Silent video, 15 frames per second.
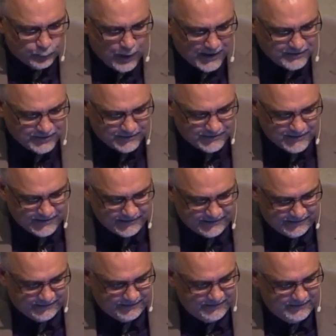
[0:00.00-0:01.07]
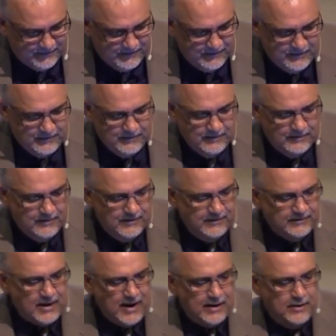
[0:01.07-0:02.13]
wretchedness
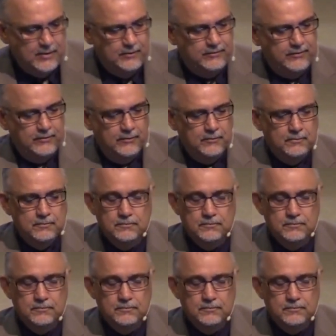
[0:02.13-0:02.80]
as I go to.